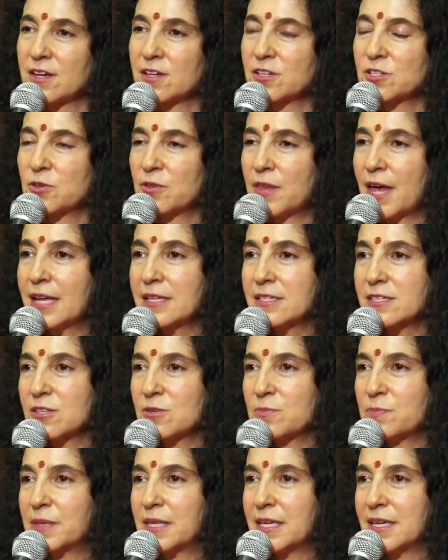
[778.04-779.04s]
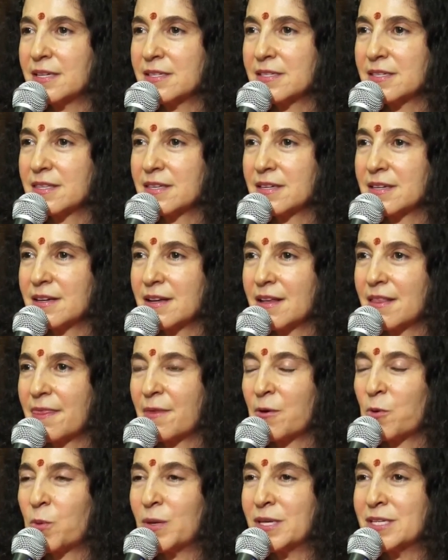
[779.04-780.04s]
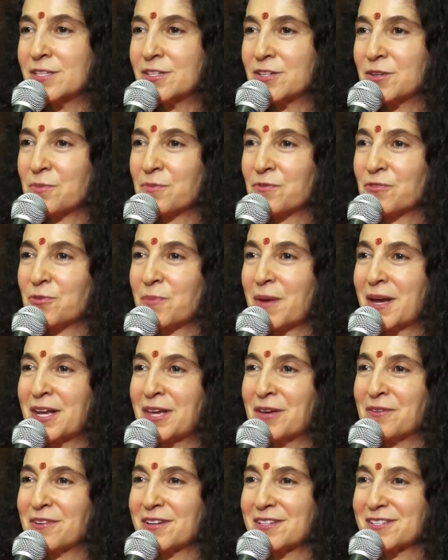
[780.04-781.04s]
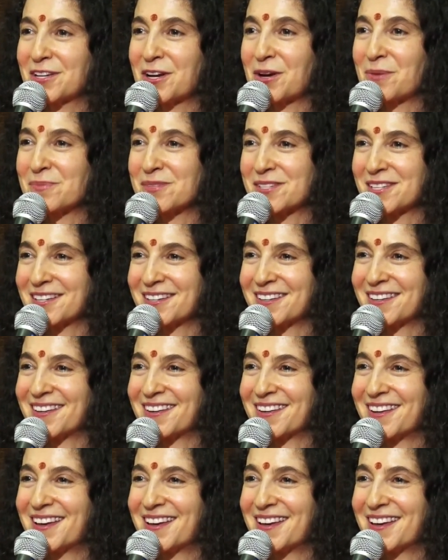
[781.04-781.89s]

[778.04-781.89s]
So that's the place that wisdom for many of us comes in.